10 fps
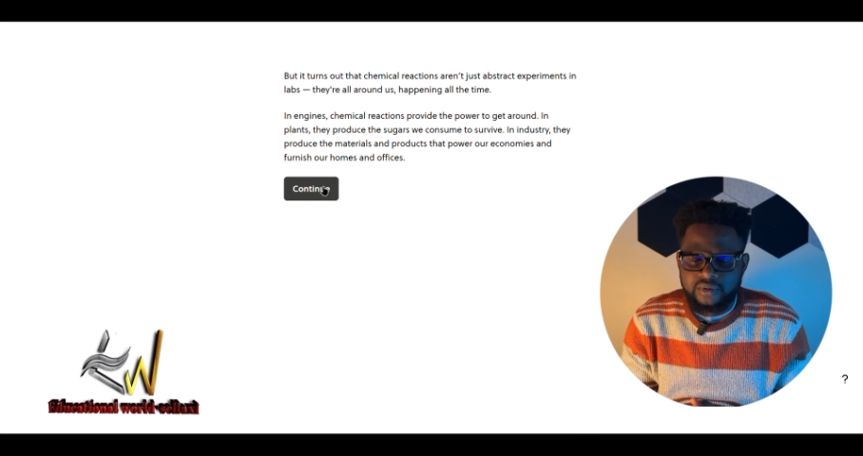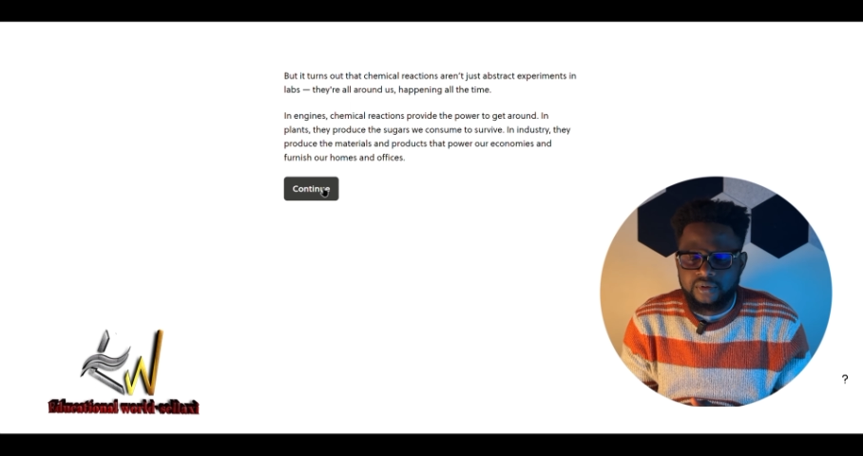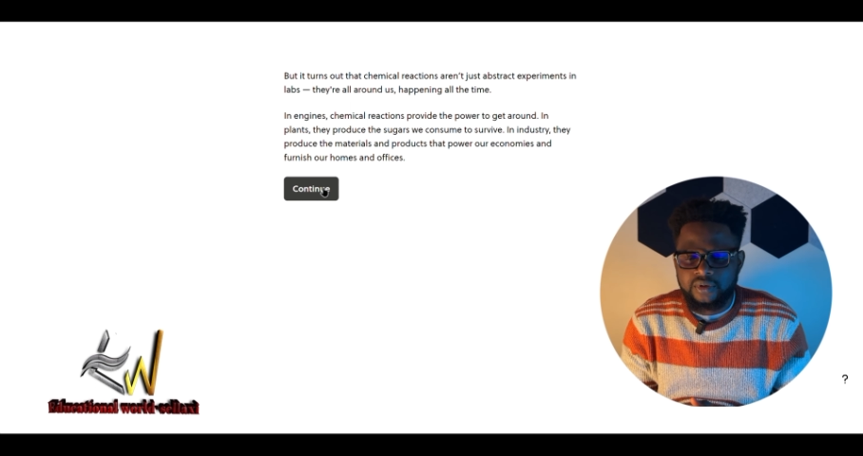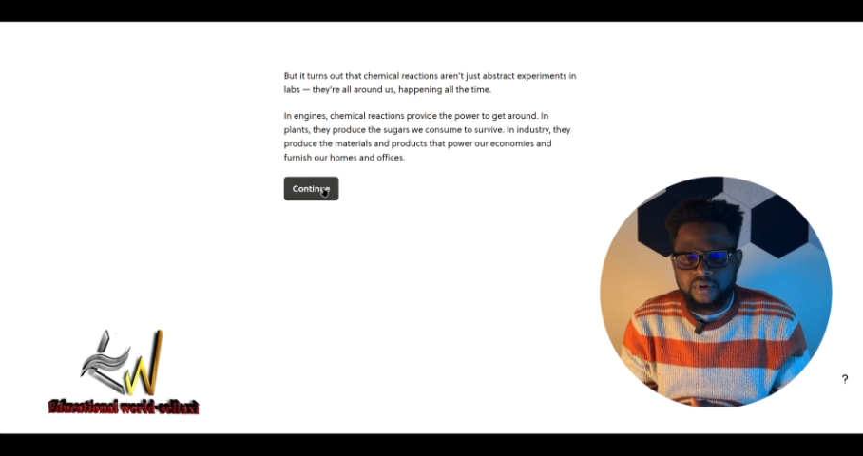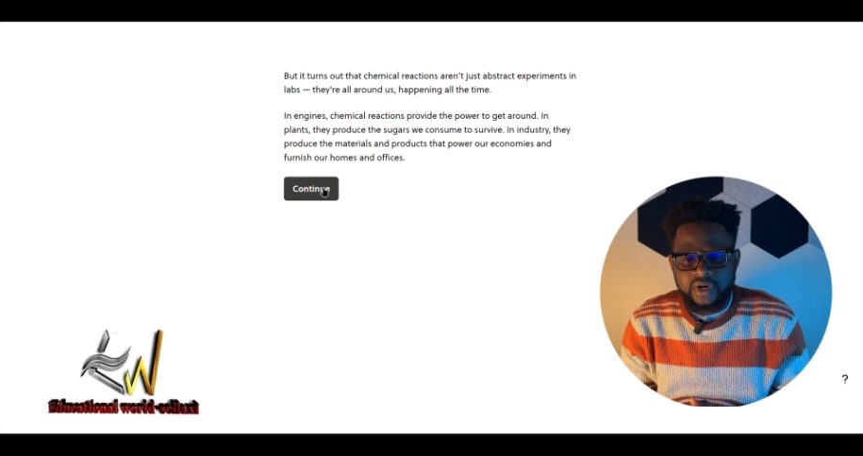
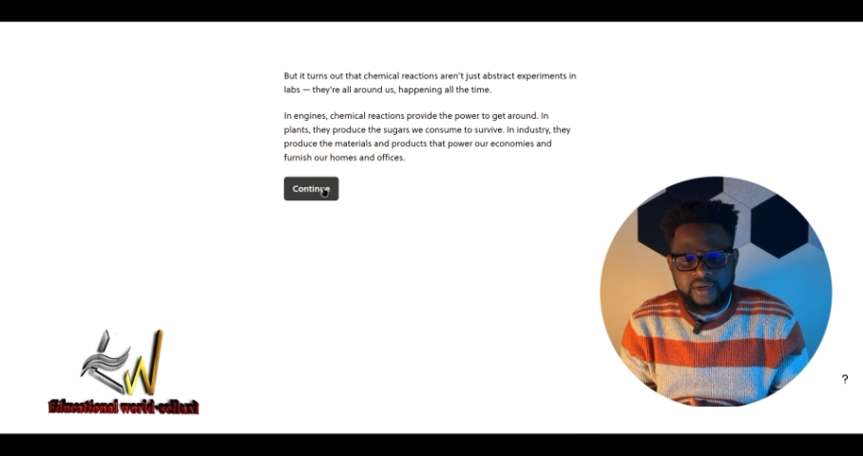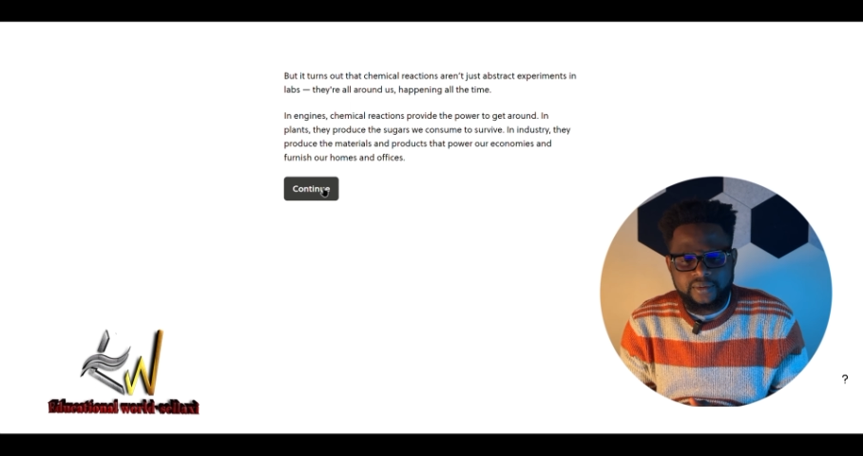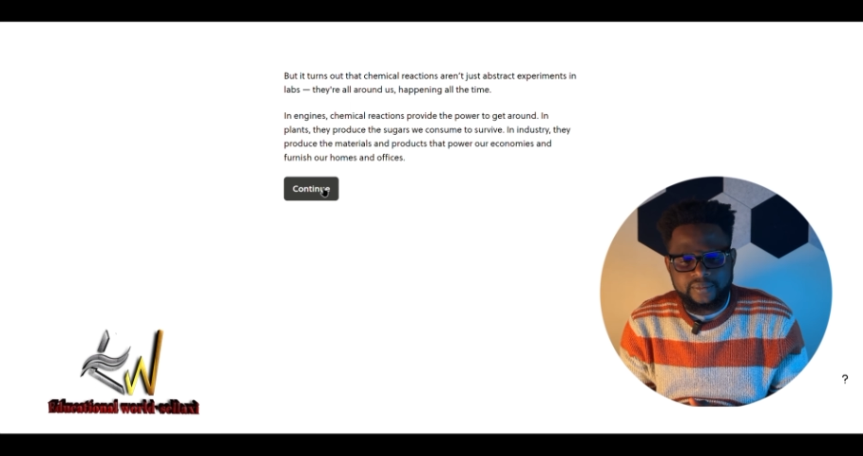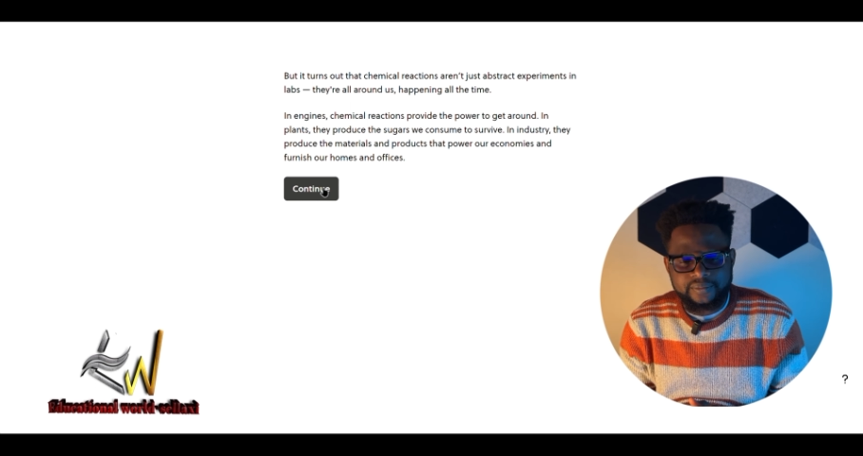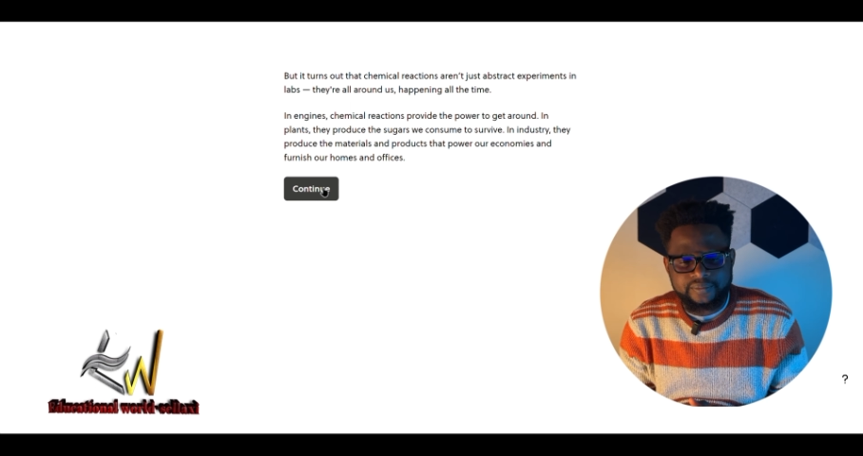Alright?
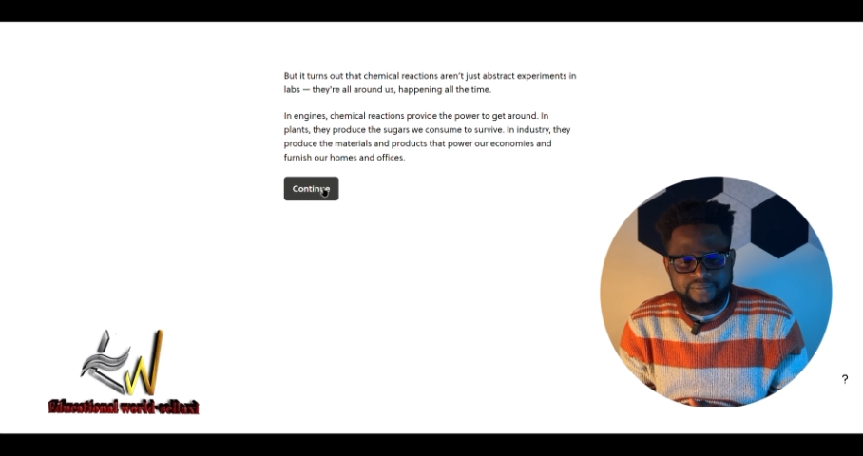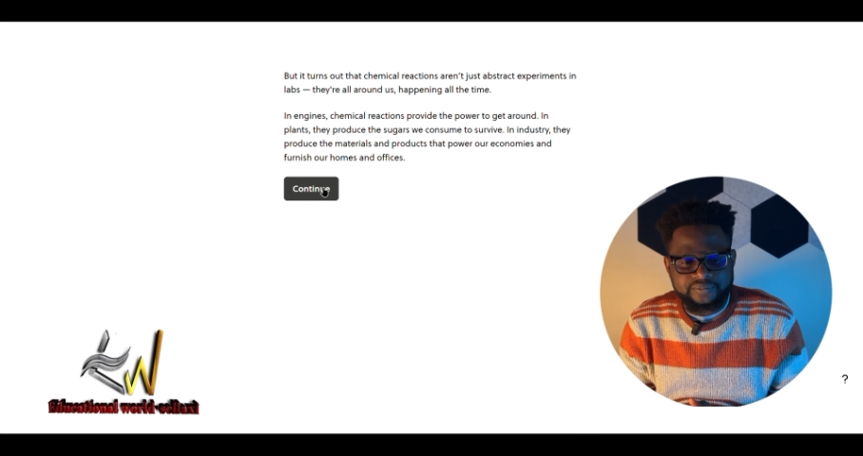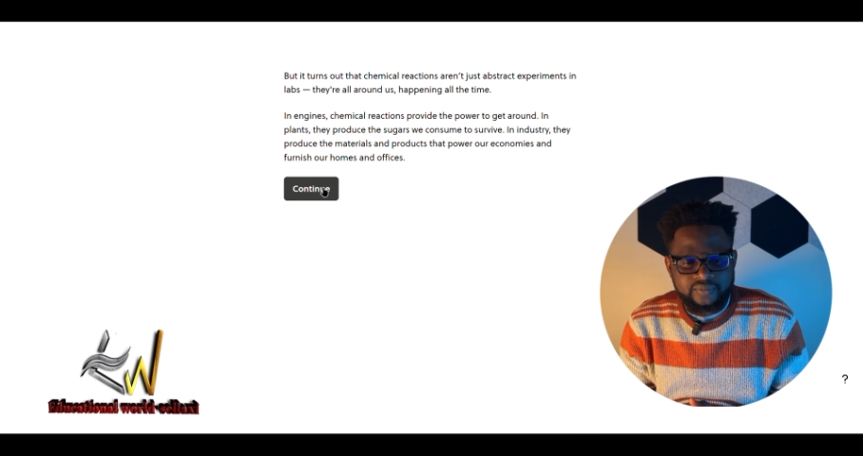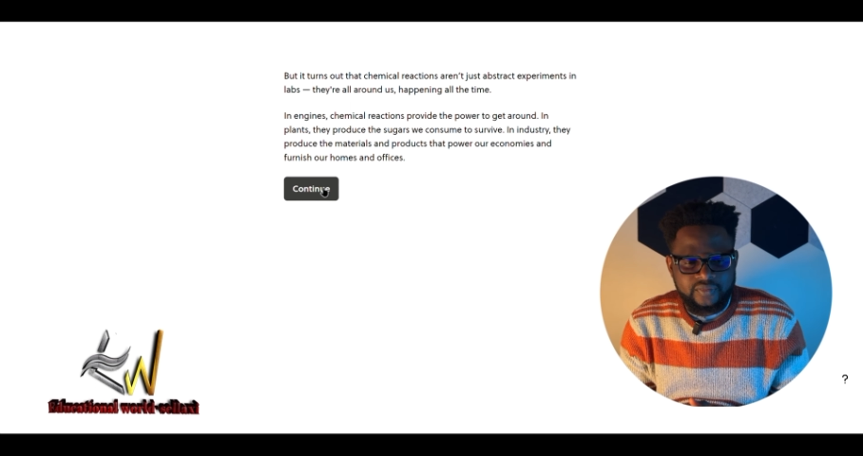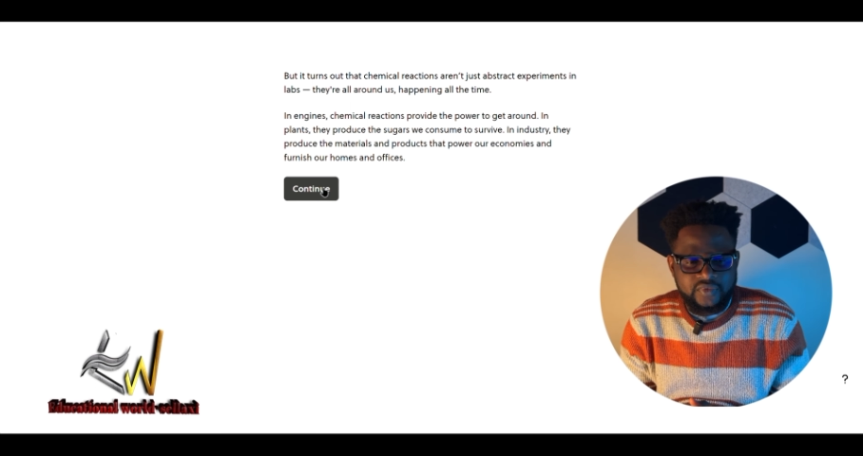
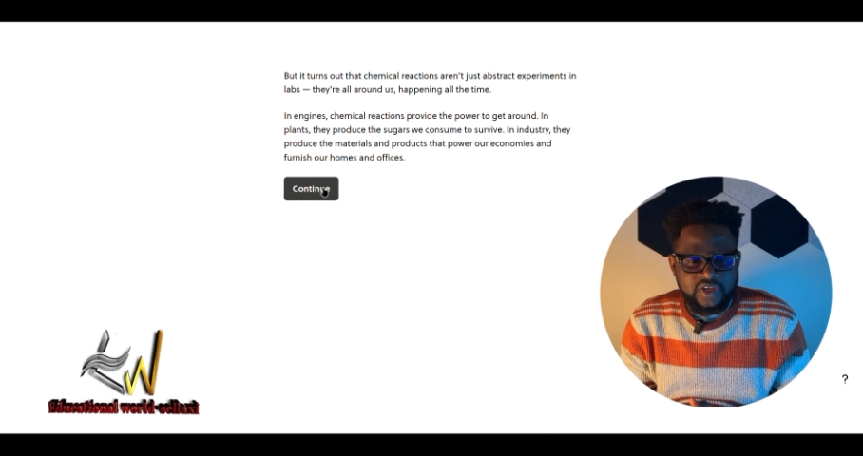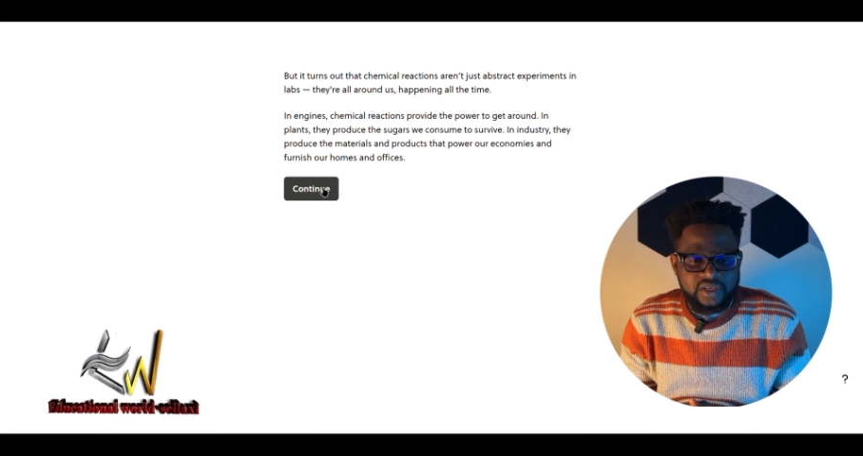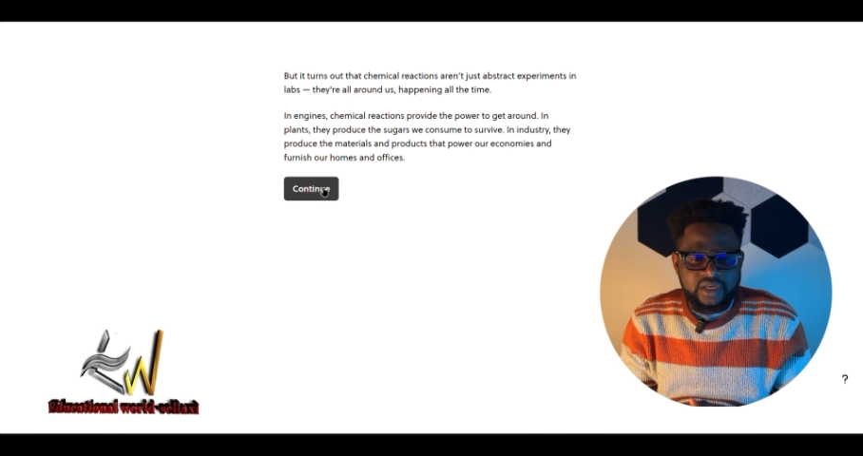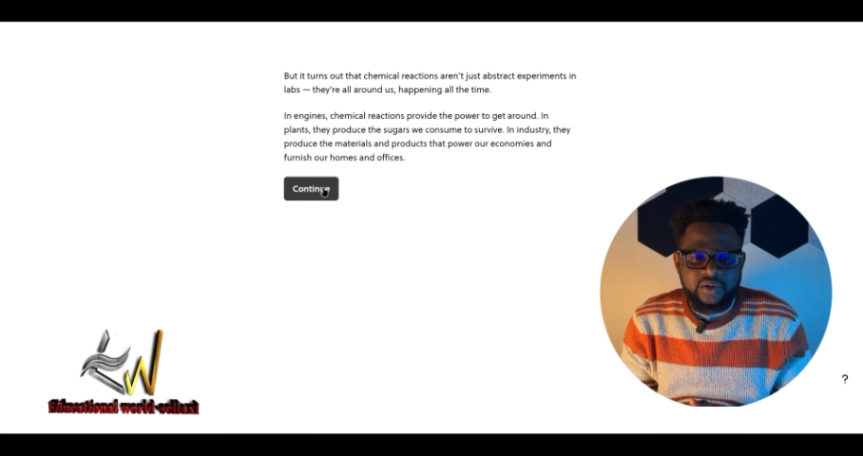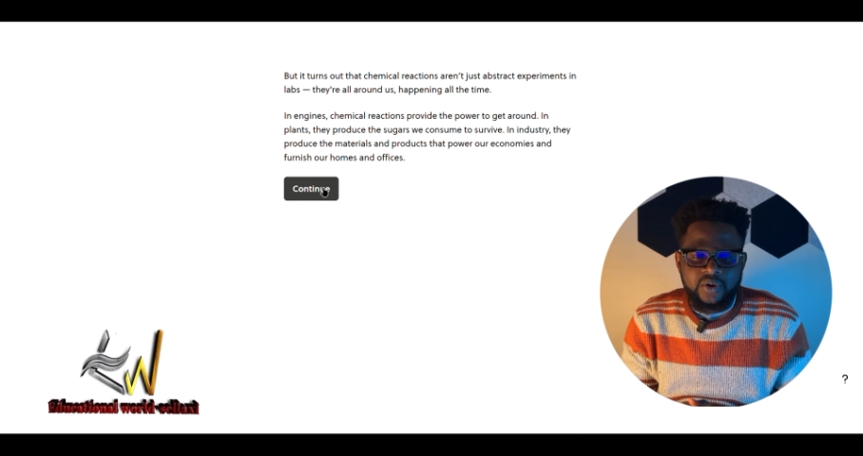
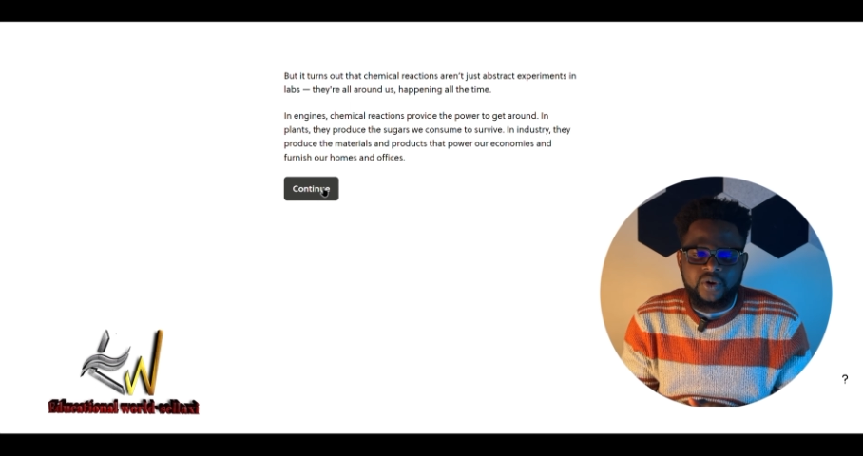Now,